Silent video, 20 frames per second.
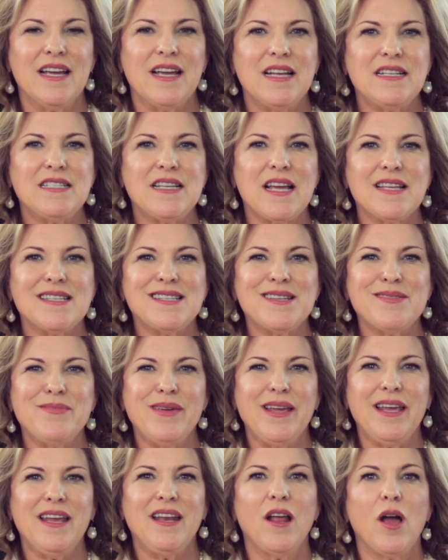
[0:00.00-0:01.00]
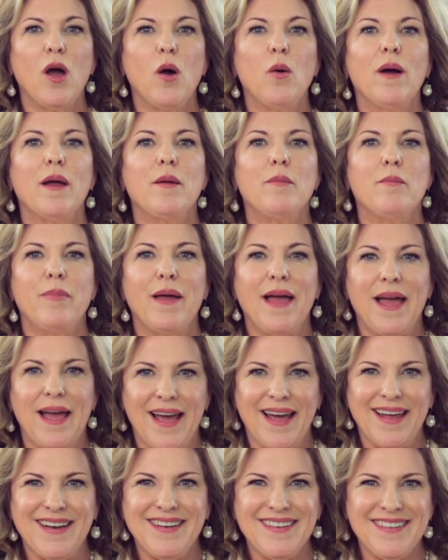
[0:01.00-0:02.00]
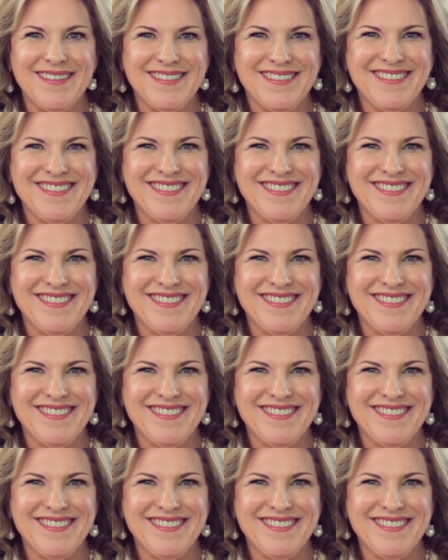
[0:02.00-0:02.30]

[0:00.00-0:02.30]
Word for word: It doesn't mean, oh, I'm bad.